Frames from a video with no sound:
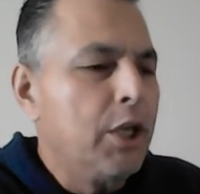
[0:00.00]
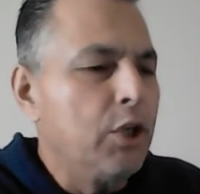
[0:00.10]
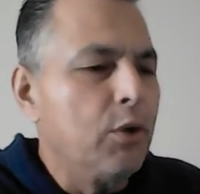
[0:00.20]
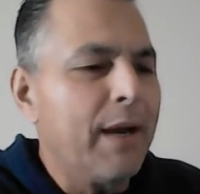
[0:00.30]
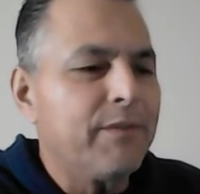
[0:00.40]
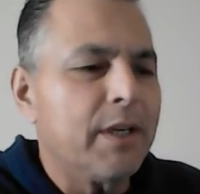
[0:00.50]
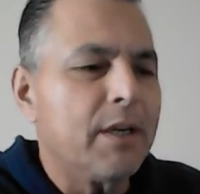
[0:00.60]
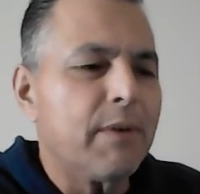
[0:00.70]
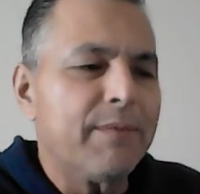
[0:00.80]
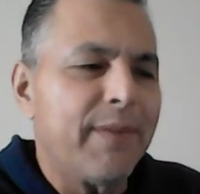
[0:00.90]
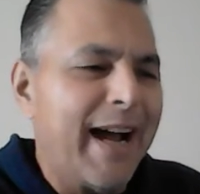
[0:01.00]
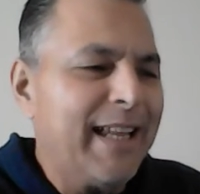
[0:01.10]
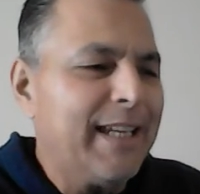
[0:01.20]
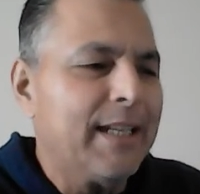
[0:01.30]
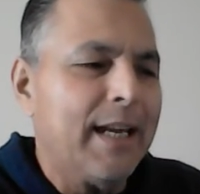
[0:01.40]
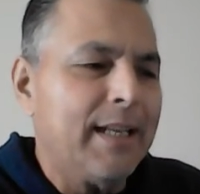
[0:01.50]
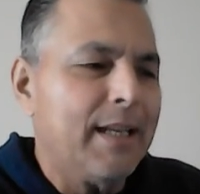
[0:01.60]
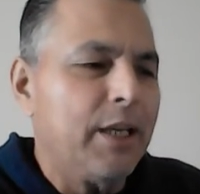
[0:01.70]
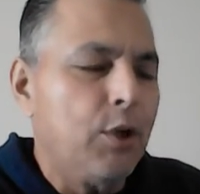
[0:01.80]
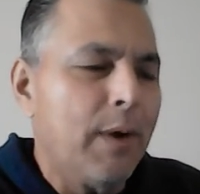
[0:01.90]
You have done reviling and
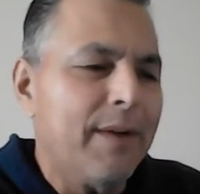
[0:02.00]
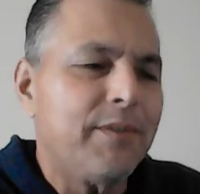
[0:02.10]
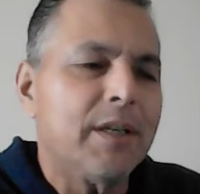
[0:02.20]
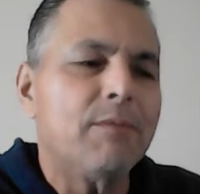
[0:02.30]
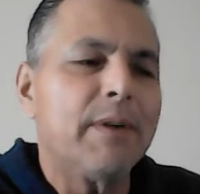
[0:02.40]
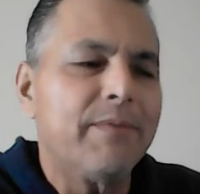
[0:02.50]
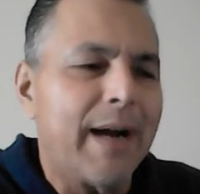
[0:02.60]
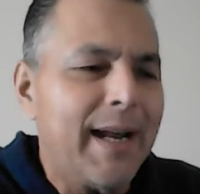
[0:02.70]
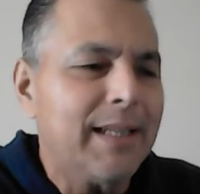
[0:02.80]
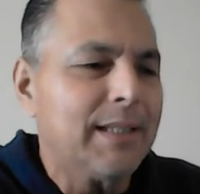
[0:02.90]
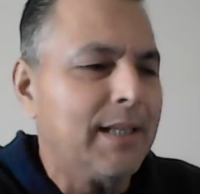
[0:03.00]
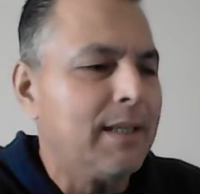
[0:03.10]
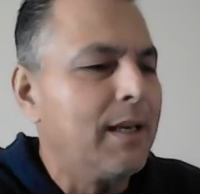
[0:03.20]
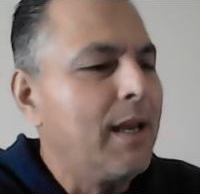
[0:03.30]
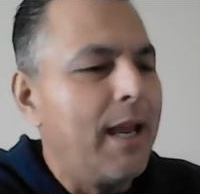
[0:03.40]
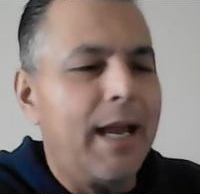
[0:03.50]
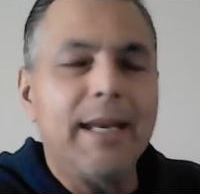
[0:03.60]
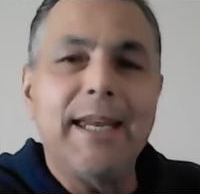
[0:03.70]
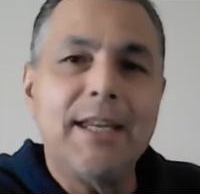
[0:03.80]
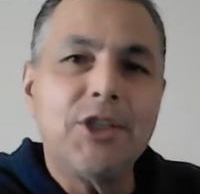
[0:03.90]
you have done reviling
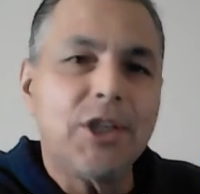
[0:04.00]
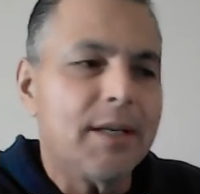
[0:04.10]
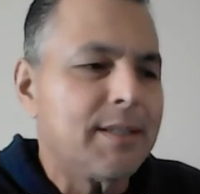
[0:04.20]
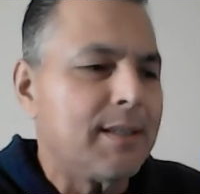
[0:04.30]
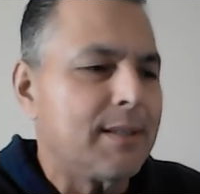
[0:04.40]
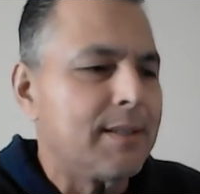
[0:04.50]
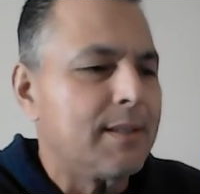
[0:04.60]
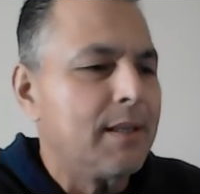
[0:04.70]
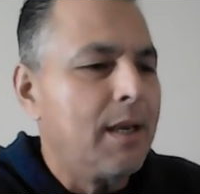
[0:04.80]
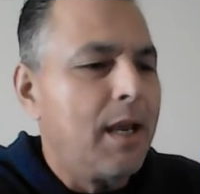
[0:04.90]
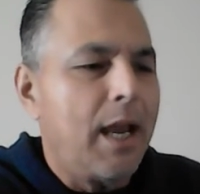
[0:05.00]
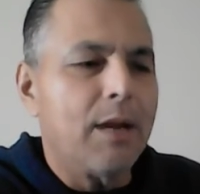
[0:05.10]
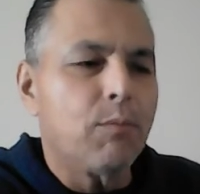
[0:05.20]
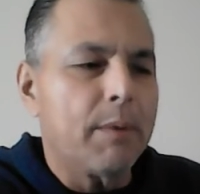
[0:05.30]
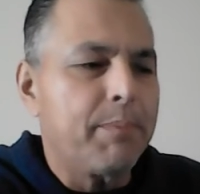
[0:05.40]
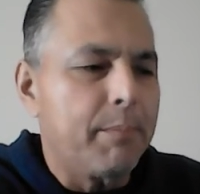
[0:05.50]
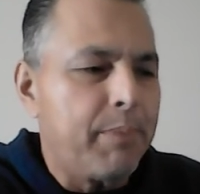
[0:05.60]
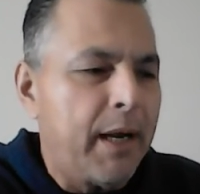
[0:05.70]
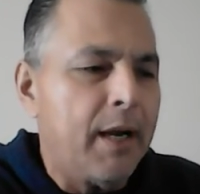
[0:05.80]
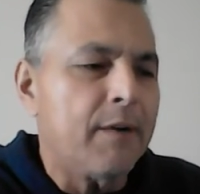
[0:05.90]
and injustice, and were
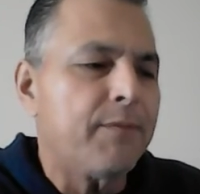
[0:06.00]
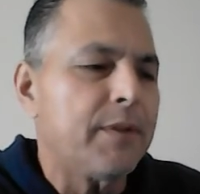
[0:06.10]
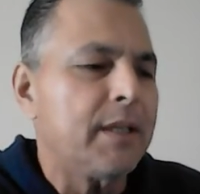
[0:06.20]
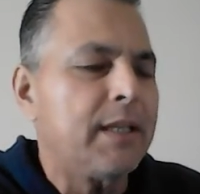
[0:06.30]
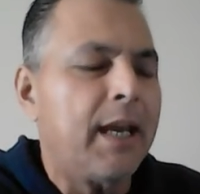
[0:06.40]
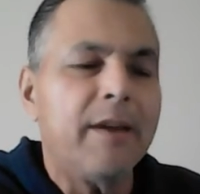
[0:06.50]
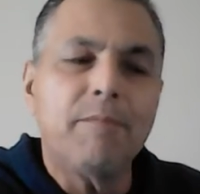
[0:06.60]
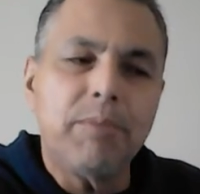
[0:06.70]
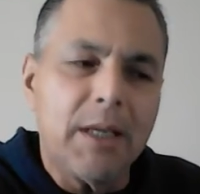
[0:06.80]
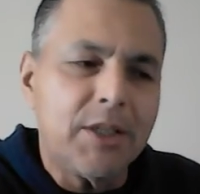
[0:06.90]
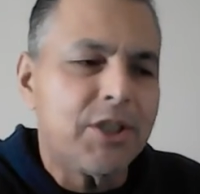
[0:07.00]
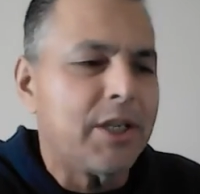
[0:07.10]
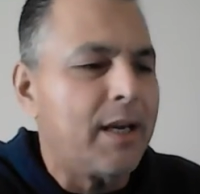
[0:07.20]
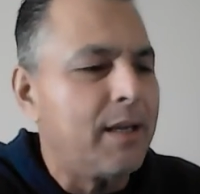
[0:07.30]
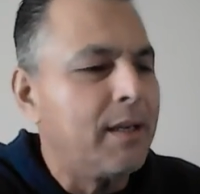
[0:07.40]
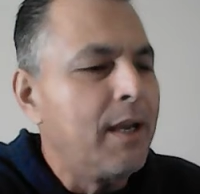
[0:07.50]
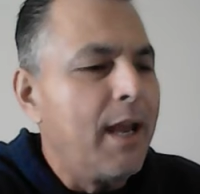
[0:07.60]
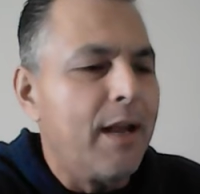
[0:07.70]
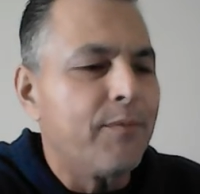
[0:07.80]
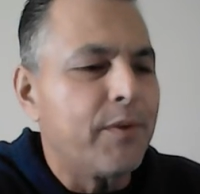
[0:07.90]
prepared for the day of bloodshed,
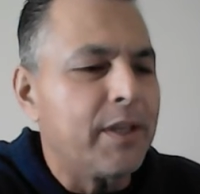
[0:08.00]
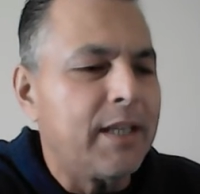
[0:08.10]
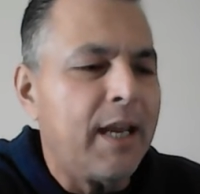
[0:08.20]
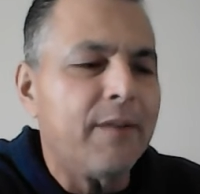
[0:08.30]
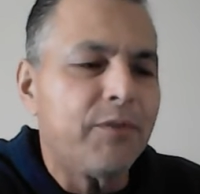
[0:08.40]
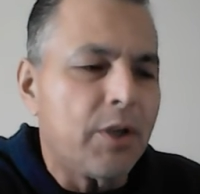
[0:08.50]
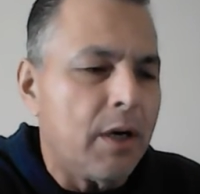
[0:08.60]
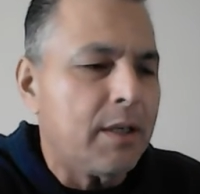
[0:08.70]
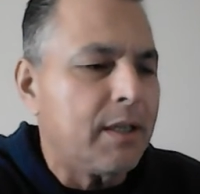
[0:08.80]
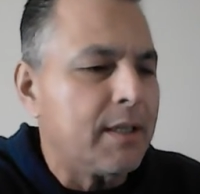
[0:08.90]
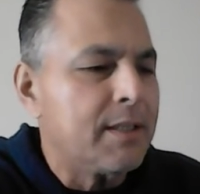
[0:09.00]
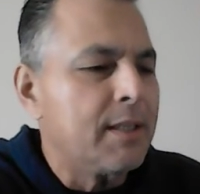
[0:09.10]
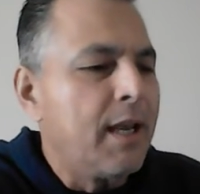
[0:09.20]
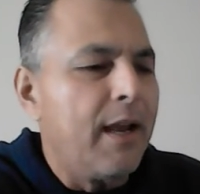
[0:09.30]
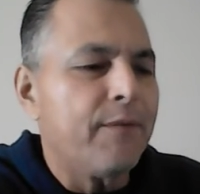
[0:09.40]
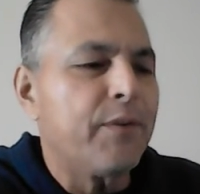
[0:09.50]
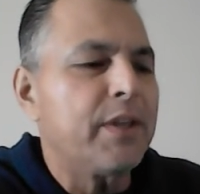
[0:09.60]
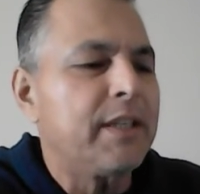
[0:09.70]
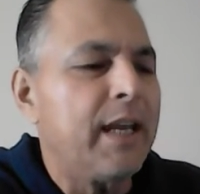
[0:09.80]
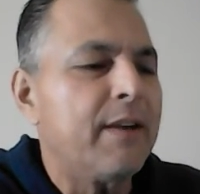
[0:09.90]
and for the day of darkness, and for
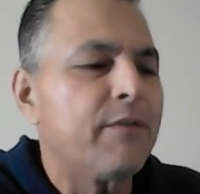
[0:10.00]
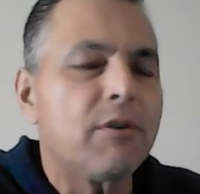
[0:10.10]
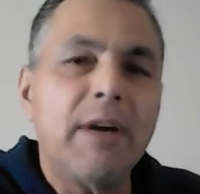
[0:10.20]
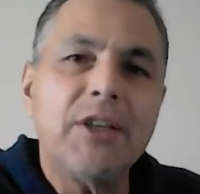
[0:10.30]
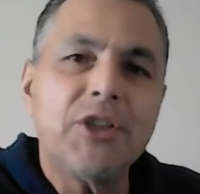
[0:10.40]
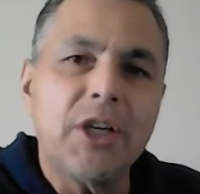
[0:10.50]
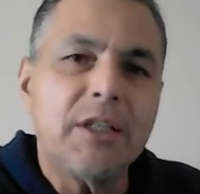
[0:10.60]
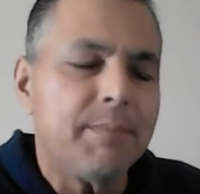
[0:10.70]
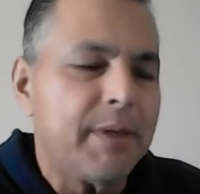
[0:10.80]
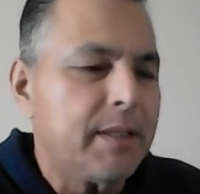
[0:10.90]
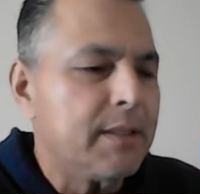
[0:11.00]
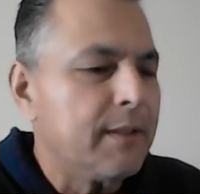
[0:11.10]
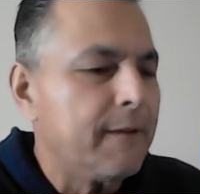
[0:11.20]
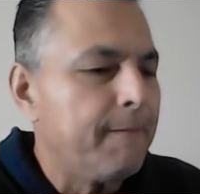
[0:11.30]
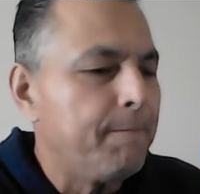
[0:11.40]
the day of great judgment.